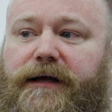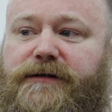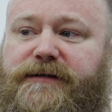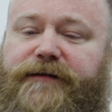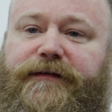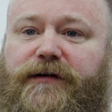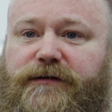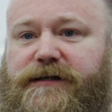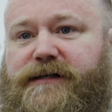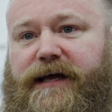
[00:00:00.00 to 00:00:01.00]
It's
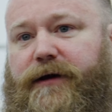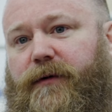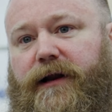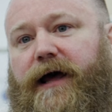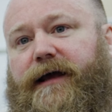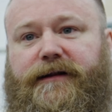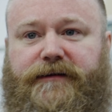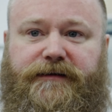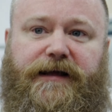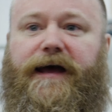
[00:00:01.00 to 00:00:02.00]
difficult to say we're like
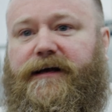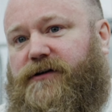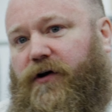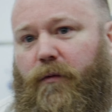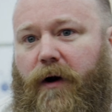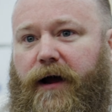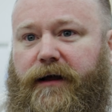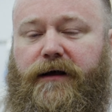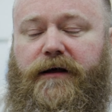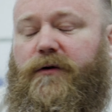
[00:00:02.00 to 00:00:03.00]
X or
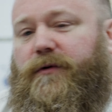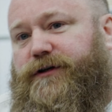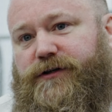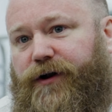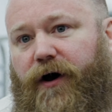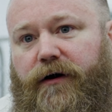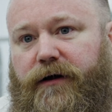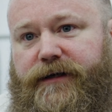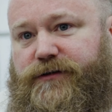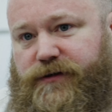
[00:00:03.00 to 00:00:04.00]
Y, we're just not.
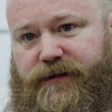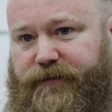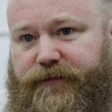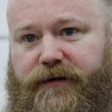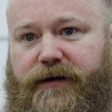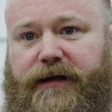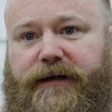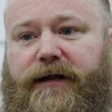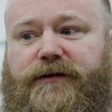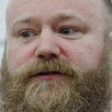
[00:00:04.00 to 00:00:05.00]
It's just different. I,
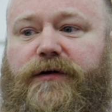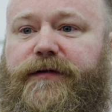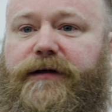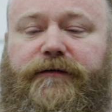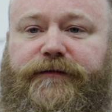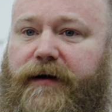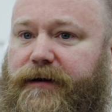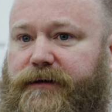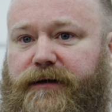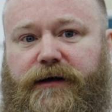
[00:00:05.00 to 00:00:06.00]
I just don't think you'll
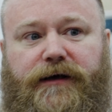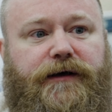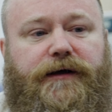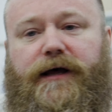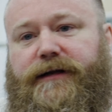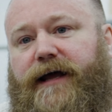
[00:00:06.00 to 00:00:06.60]
find a